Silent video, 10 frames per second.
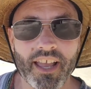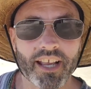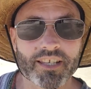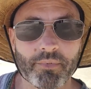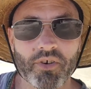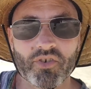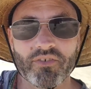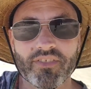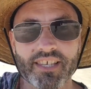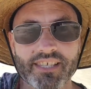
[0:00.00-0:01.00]
Exposure
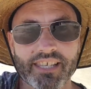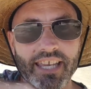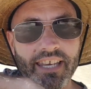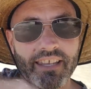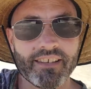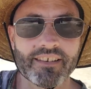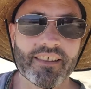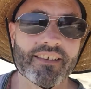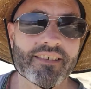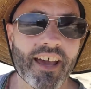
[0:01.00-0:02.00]
of the skin to
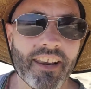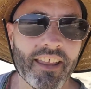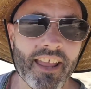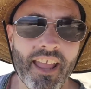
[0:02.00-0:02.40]
the sun